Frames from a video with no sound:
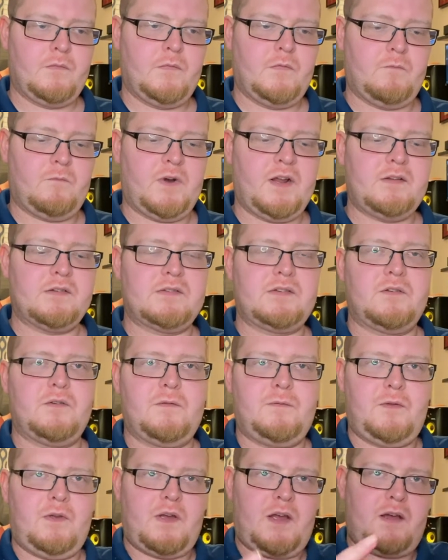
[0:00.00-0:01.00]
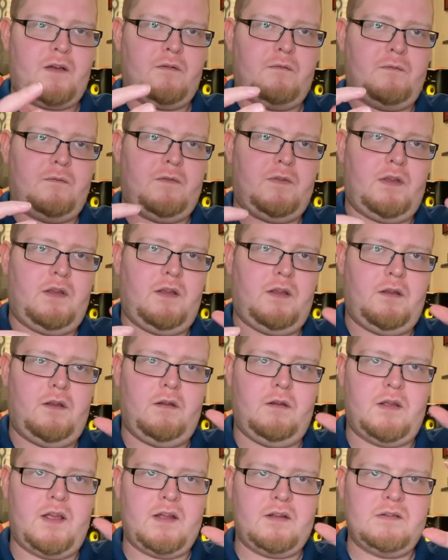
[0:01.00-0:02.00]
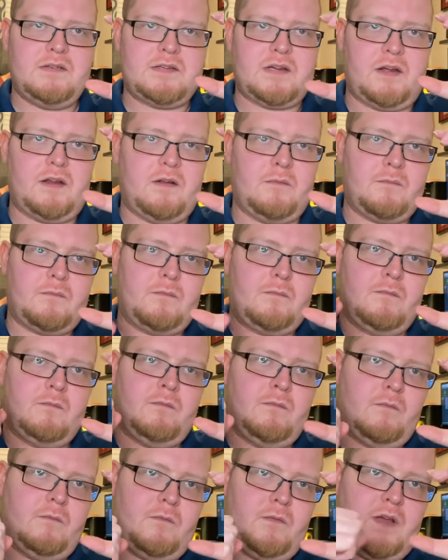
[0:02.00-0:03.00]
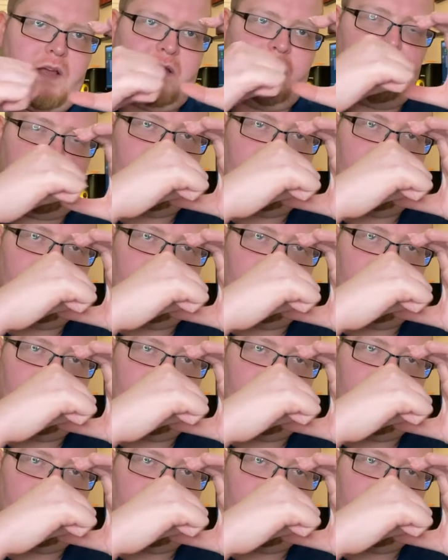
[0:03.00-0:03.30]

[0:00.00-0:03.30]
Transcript: Right? So if you have the enzyme, at the